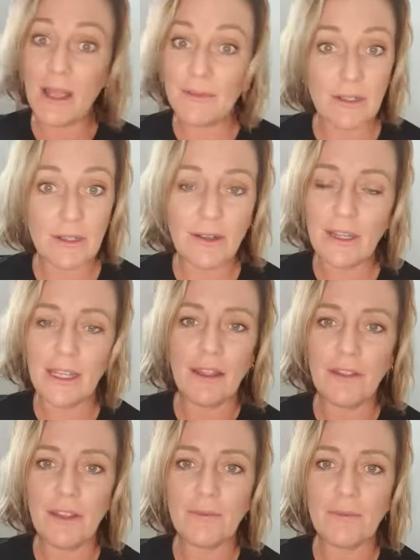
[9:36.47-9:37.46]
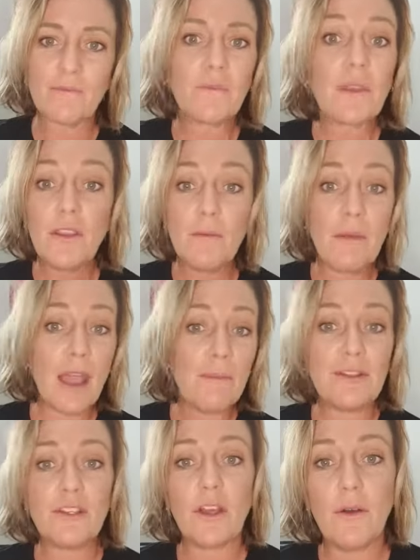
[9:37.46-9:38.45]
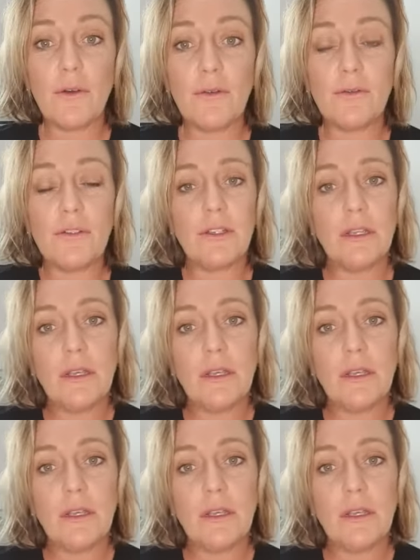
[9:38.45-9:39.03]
absolutely nothing. You might be told,